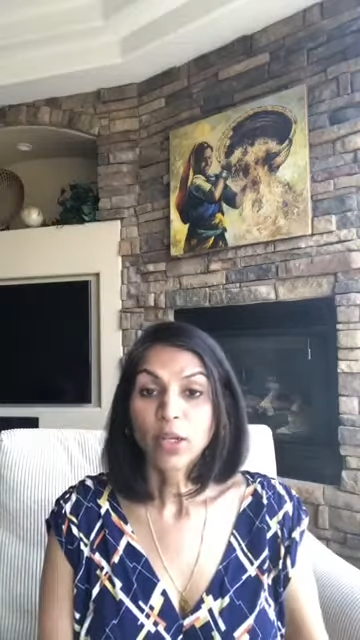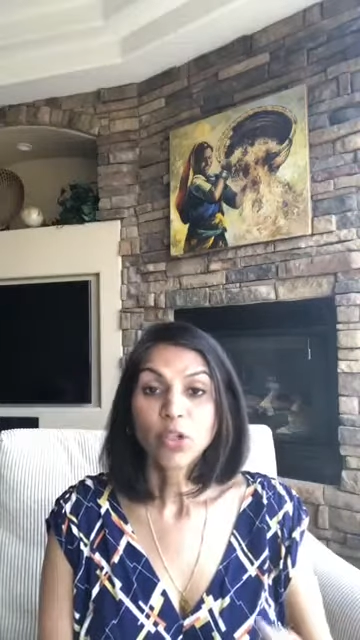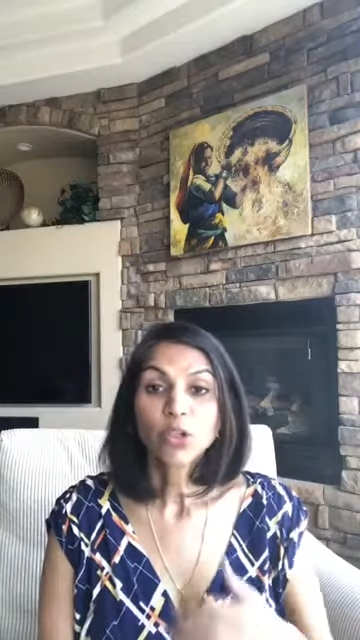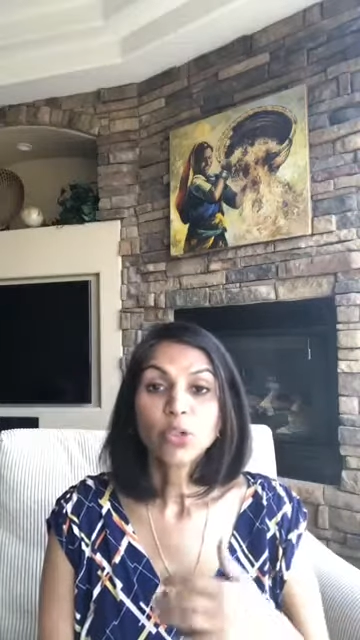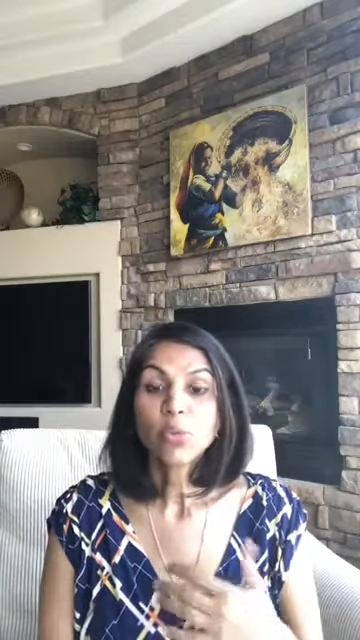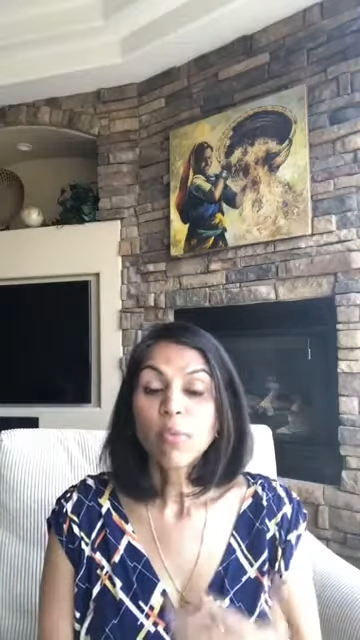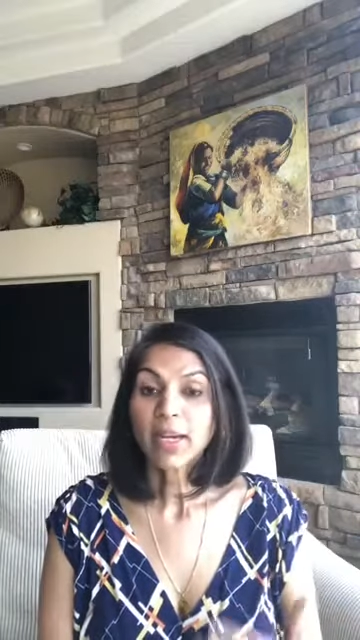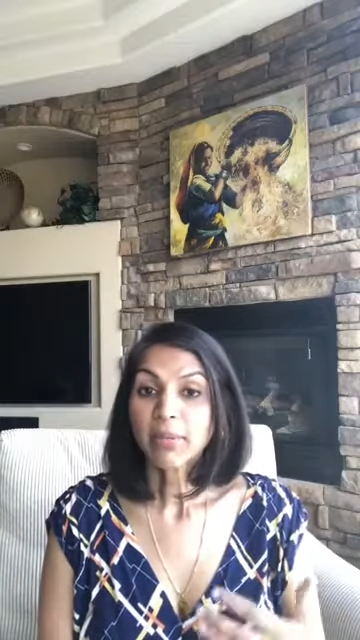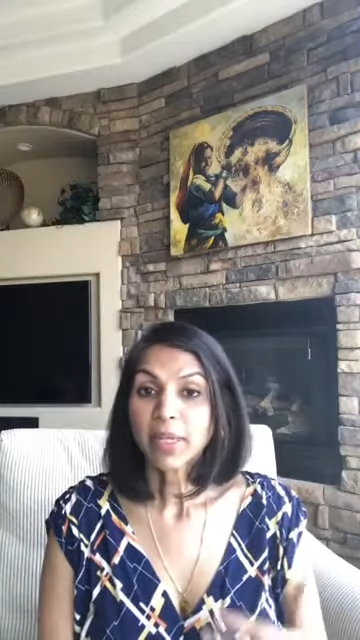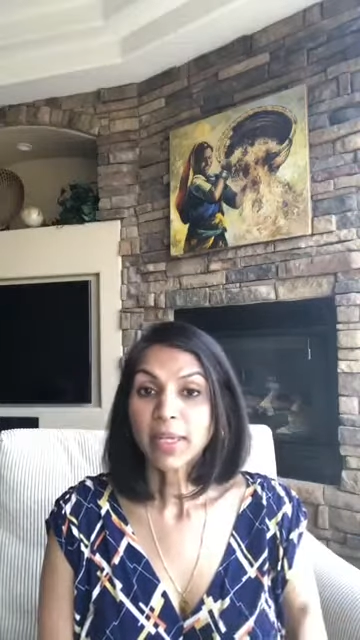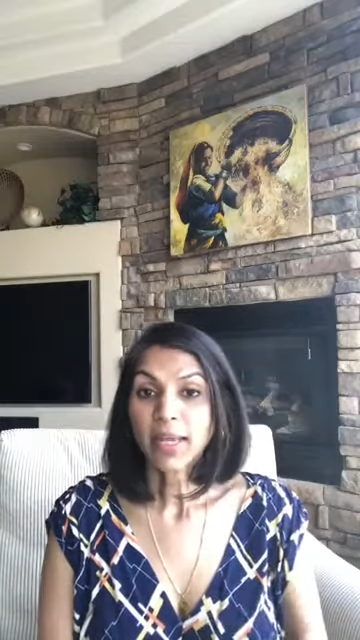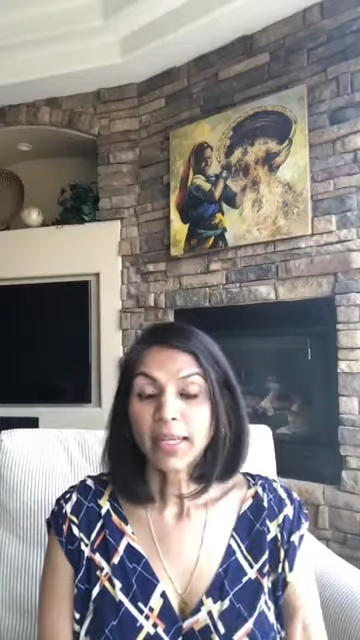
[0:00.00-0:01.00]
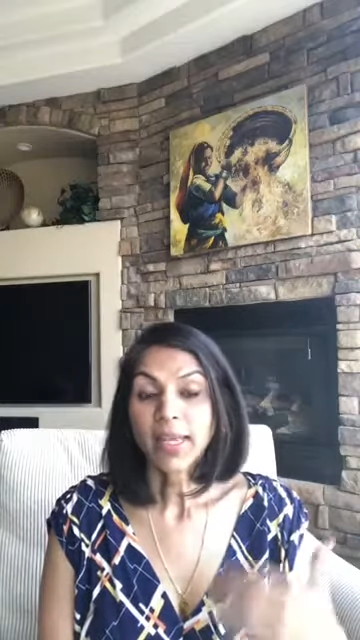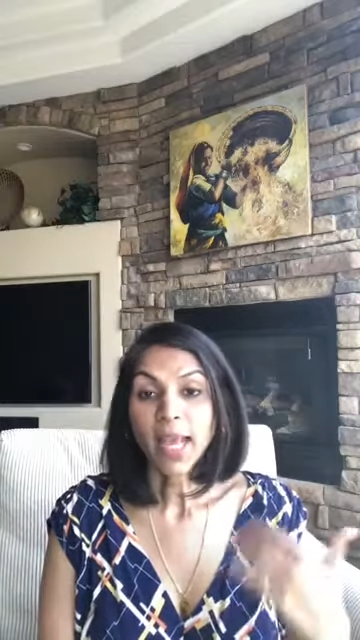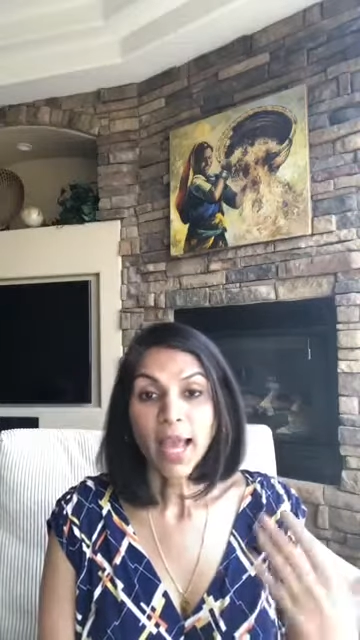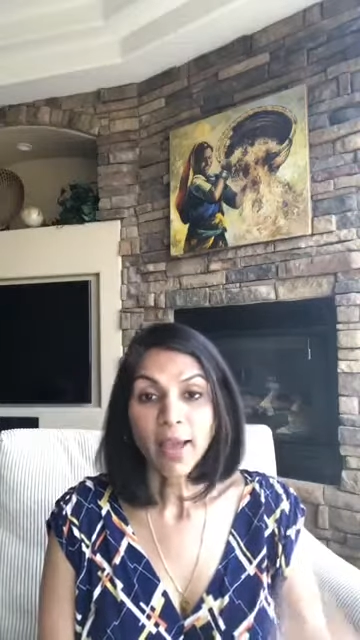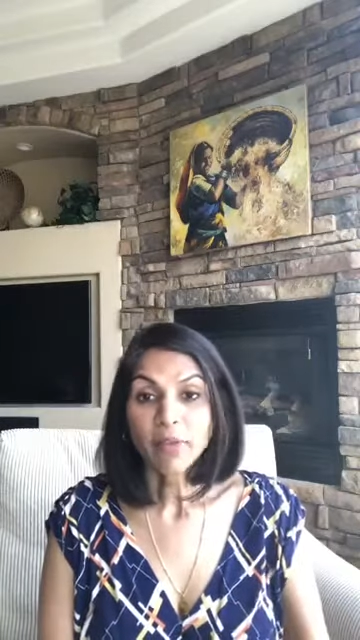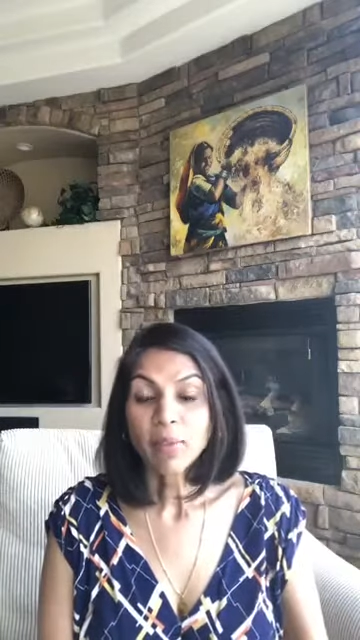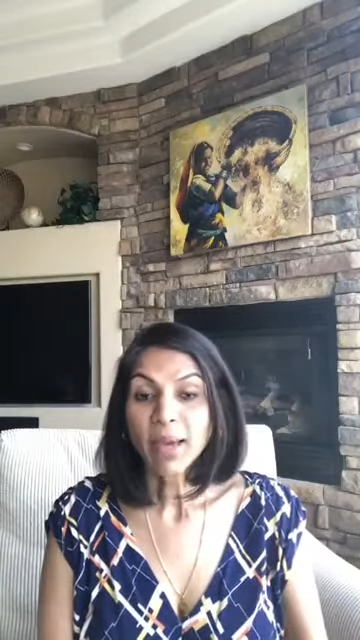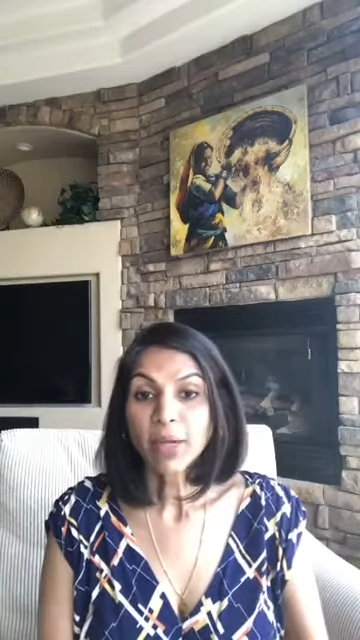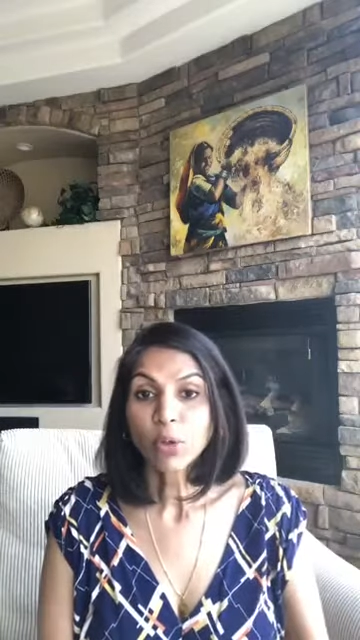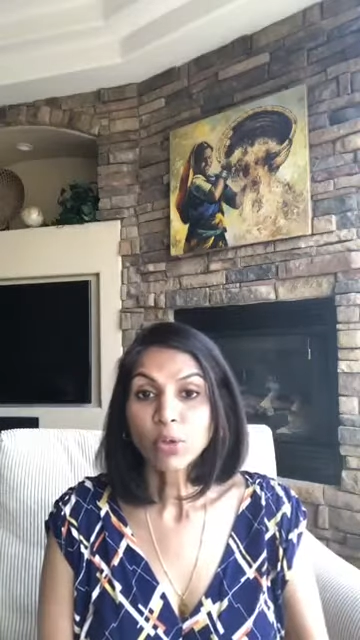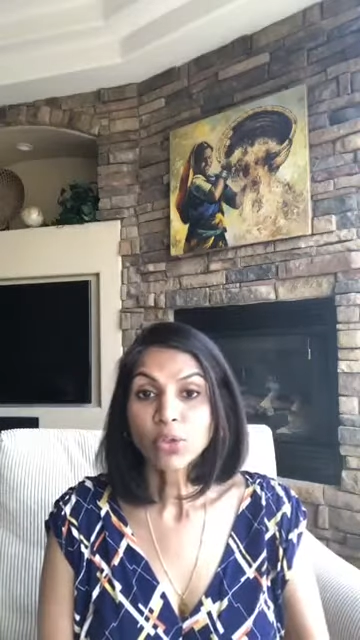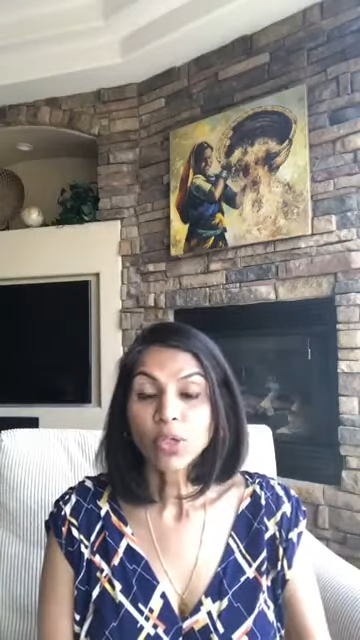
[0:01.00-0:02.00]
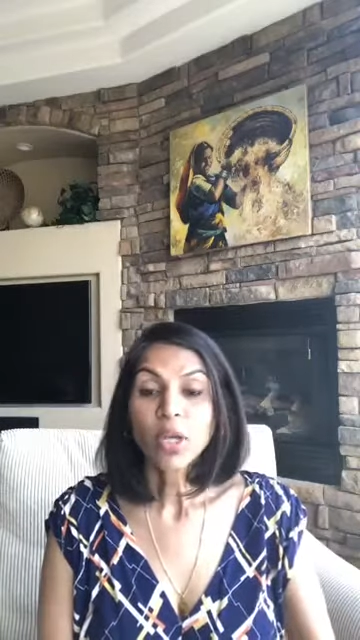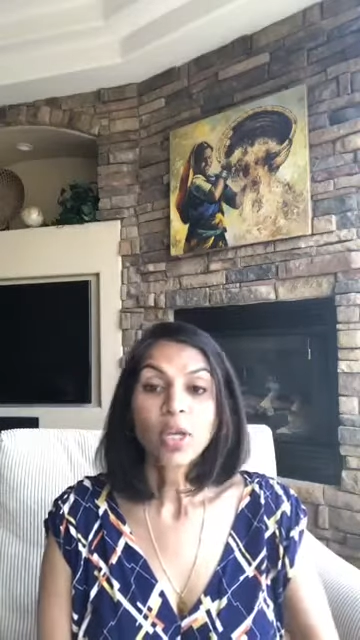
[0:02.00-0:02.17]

you might be getting heavy metals,